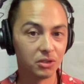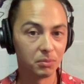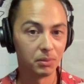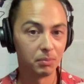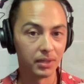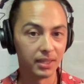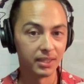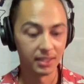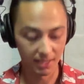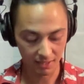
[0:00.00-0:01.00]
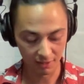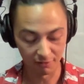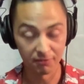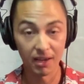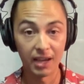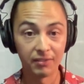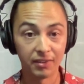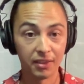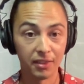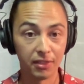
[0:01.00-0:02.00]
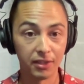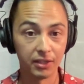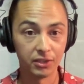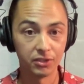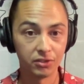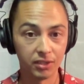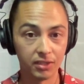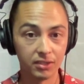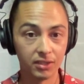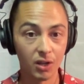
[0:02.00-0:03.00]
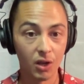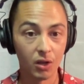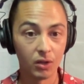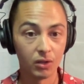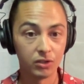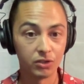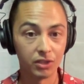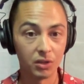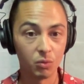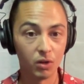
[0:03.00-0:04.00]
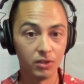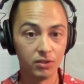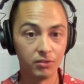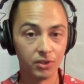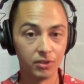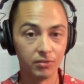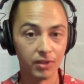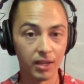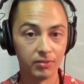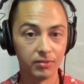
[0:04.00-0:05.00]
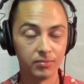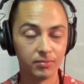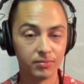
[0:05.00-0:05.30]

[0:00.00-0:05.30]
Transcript: going to be playing the 5 thinnest strings, string 1 through to 5.